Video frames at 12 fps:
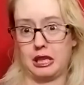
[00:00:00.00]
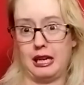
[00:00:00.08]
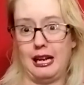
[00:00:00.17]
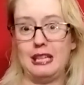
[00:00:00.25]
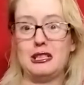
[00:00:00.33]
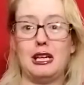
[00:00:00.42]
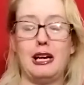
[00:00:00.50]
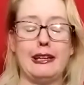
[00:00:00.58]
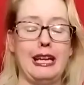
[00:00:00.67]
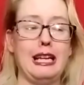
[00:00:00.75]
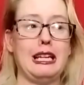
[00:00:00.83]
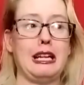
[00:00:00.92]
And I saw
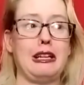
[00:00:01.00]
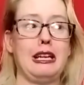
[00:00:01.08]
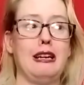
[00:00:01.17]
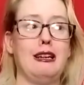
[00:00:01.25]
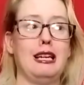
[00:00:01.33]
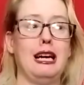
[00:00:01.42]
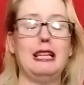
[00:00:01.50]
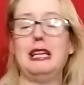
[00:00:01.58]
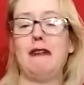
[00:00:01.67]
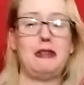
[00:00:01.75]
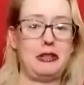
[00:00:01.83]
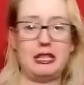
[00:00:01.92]
that in a the theater. I
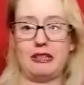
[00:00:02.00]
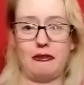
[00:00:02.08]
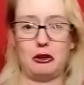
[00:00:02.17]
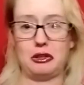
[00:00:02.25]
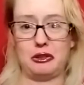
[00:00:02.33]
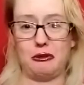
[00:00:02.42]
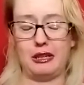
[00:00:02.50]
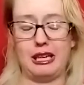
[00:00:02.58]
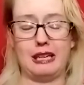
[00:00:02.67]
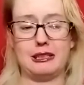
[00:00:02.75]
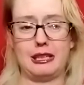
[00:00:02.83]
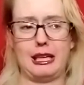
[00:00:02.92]
never seen the first three.
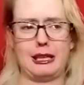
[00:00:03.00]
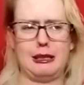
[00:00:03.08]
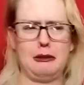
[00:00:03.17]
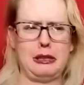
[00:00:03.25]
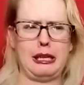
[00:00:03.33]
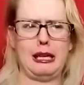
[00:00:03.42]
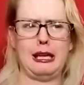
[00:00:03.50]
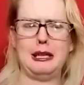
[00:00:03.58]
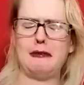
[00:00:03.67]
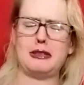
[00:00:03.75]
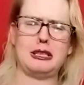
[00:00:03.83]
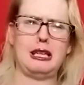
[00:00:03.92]
I was like, okay, I
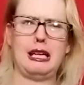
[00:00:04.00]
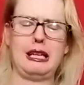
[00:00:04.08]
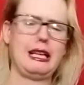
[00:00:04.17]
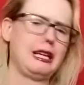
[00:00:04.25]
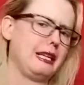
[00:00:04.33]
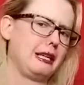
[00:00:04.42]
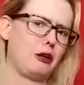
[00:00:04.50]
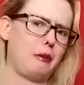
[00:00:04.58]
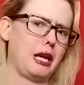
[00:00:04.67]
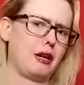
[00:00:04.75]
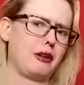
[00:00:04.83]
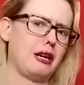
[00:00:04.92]
never, I think I need to go
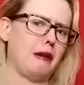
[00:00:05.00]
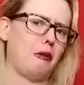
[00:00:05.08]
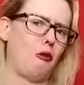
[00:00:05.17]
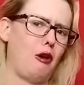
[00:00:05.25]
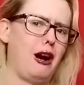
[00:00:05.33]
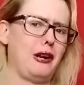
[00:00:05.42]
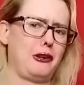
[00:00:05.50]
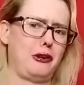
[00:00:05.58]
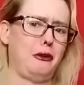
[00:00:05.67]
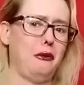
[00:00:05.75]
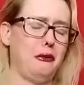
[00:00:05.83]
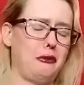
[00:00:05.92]
back in time and watch
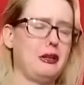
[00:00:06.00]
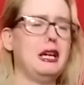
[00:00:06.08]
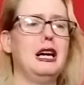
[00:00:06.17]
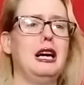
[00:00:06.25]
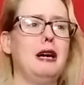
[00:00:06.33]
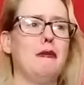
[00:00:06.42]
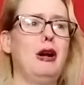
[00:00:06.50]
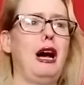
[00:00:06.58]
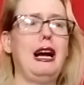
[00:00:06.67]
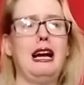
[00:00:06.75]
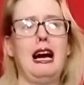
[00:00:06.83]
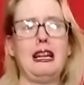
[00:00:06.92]
those. But
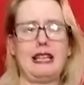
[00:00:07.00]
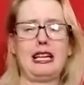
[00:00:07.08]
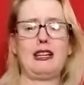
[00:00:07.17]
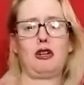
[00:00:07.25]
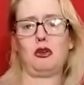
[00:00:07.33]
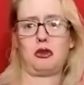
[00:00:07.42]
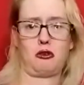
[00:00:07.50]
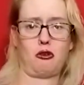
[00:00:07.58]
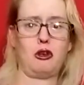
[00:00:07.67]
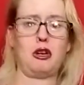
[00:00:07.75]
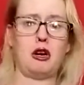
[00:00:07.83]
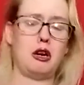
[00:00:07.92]
I, I think those
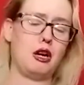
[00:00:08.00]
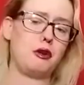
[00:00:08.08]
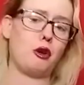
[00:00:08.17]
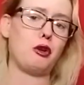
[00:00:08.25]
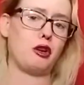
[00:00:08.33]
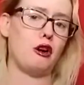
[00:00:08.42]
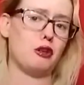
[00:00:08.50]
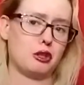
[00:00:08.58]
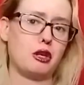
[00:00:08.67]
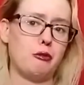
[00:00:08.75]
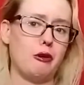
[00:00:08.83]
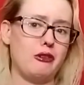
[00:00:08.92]
good, uh, those are also
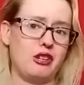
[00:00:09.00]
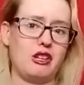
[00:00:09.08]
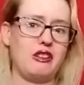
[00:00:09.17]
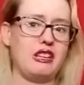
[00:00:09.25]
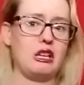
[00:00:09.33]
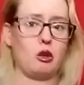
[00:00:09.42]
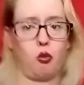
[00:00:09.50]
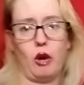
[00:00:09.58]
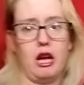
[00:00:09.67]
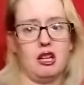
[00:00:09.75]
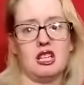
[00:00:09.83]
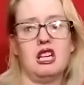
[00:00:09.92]
good movies to see as
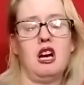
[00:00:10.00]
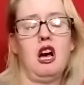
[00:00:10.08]
well.